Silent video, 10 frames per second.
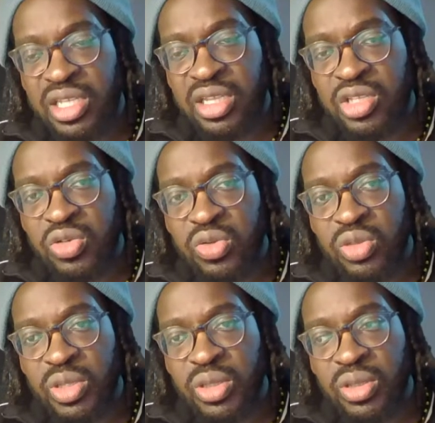in the
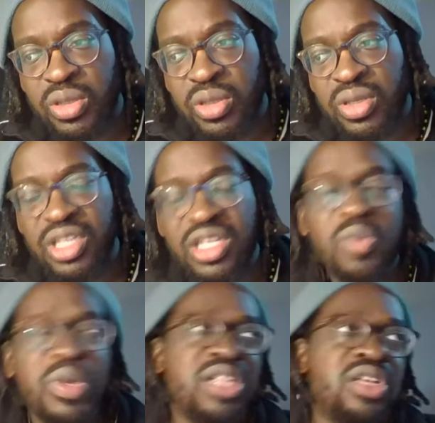tournament? It
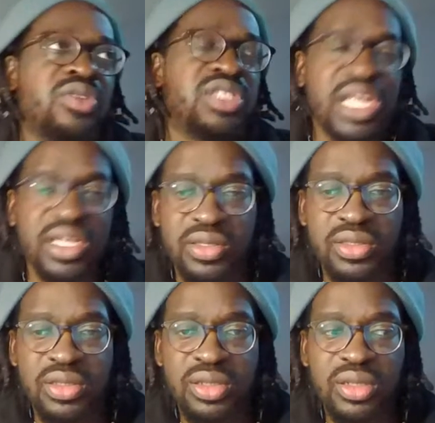don't make no
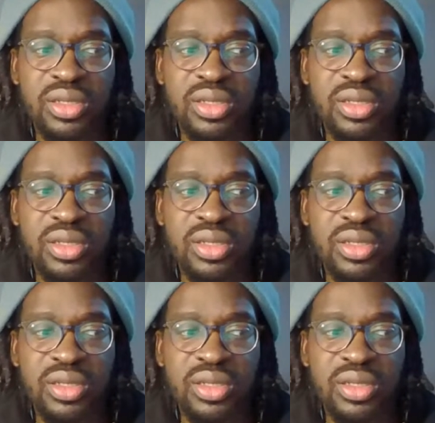sense.